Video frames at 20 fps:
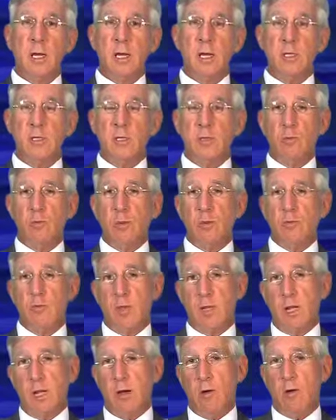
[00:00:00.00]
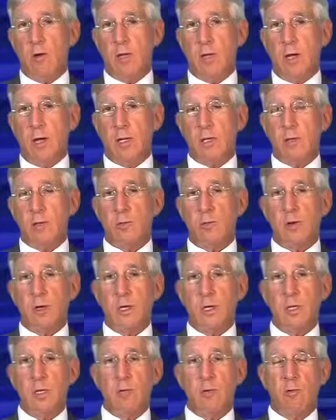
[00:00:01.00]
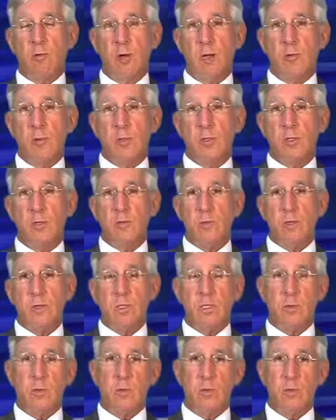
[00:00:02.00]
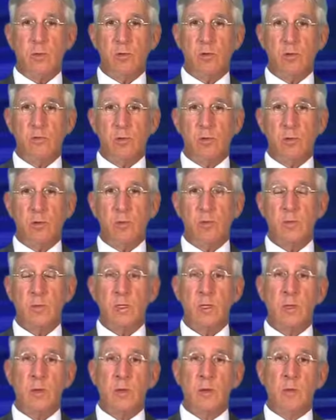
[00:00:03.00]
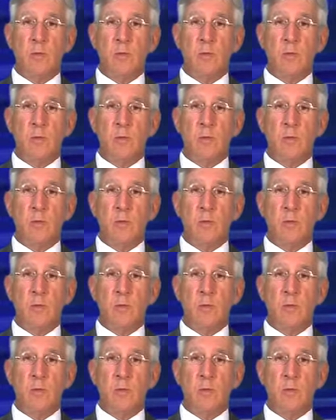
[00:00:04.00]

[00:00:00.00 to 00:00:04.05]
And so we've now got working agreements with some of those firms